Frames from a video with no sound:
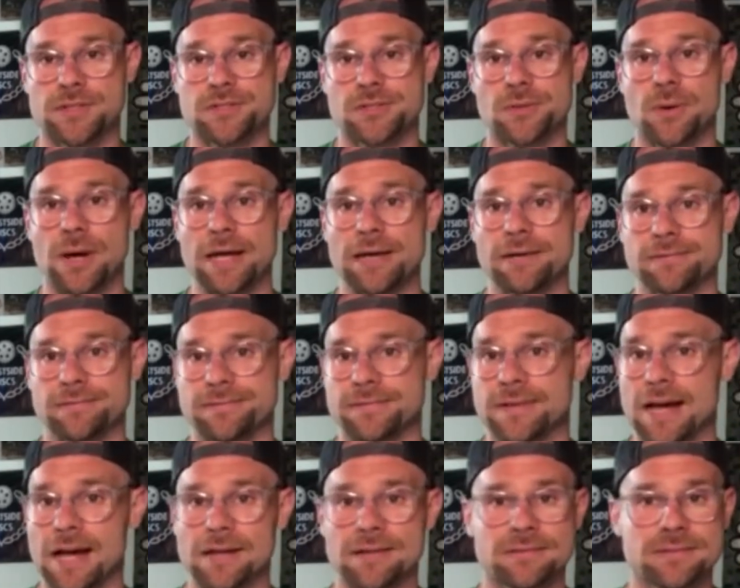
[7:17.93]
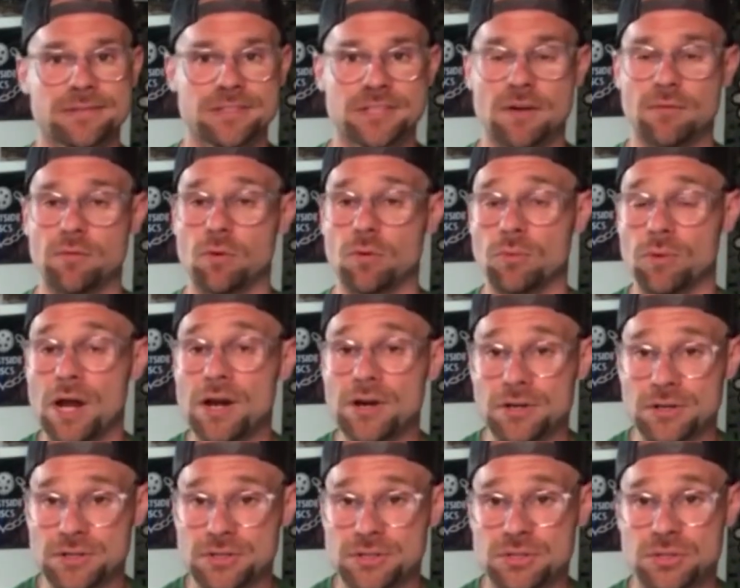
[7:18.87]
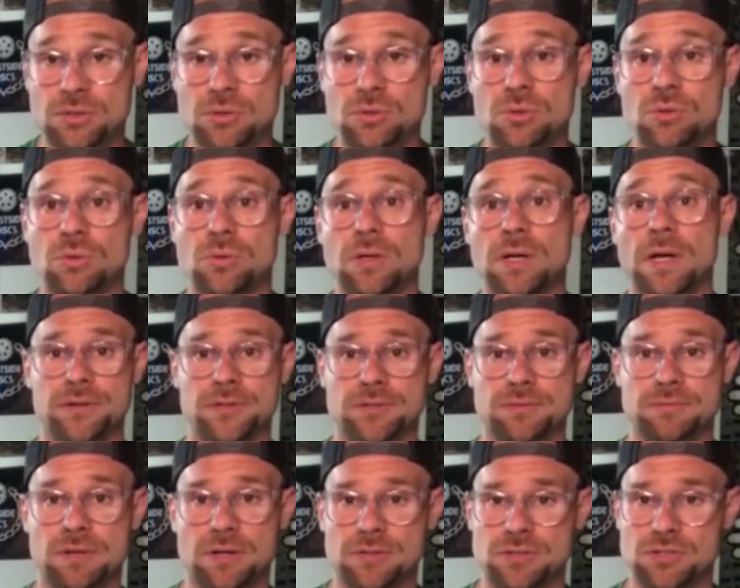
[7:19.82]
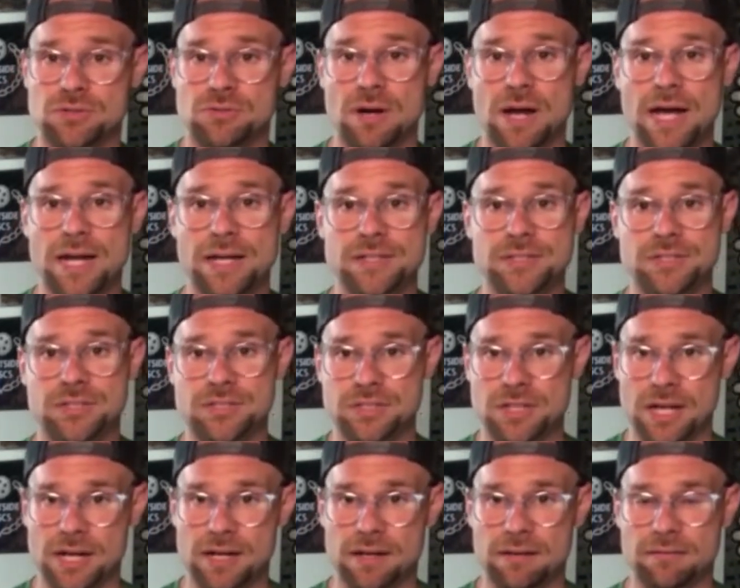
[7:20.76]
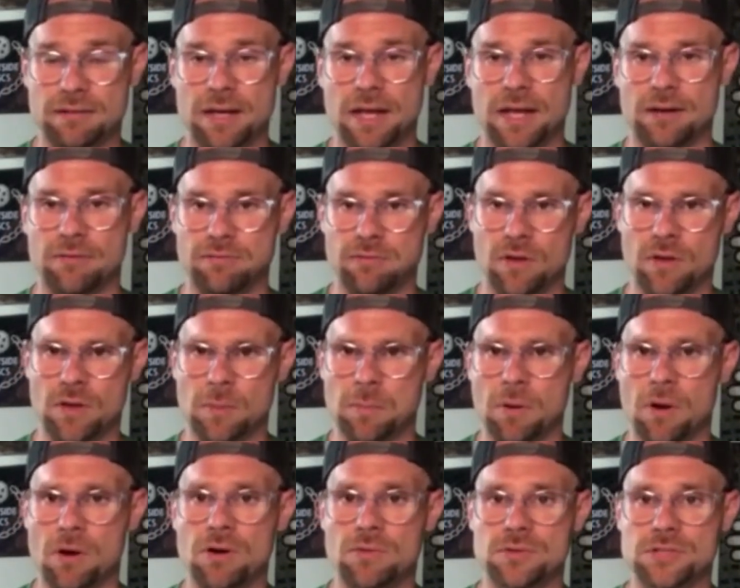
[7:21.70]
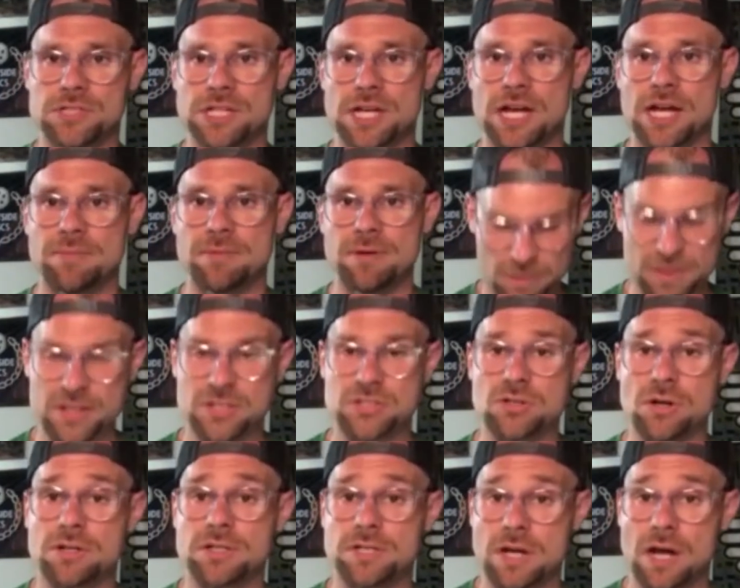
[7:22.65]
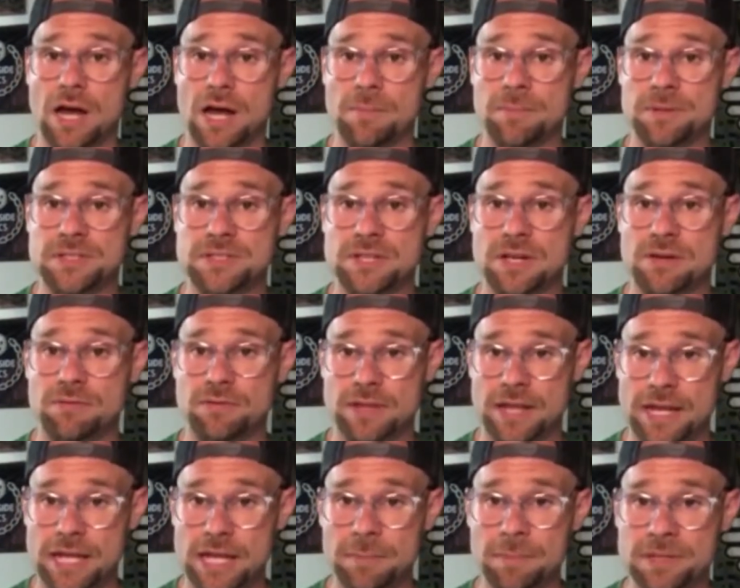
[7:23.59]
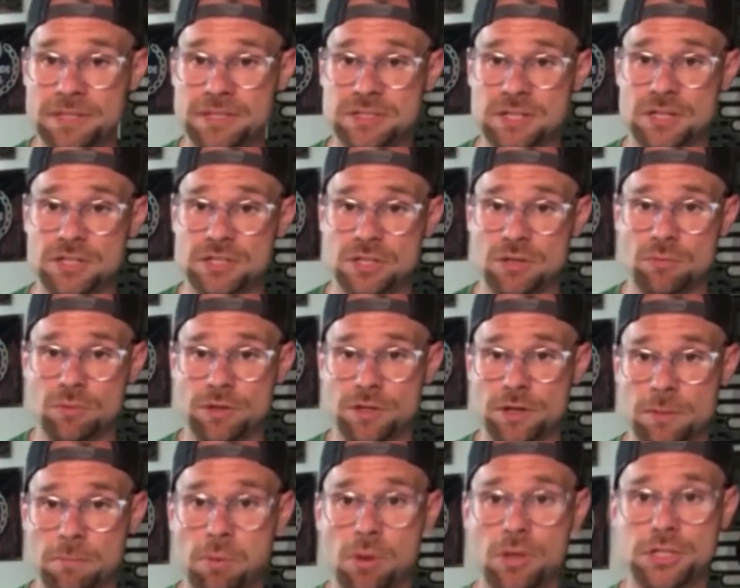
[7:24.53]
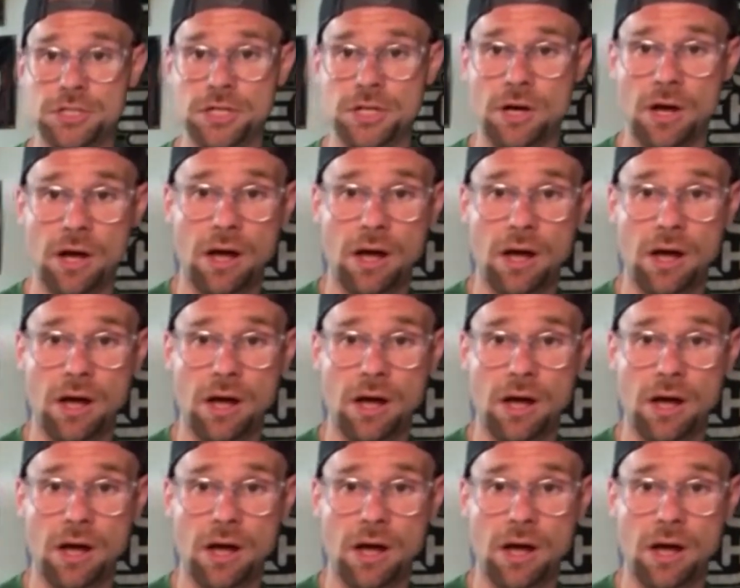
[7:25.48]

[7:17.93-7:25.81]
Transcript: And so I've gotten several runners who their stride is just kind of falling apart over time, but they start to compensate for that hip extension when they're pushing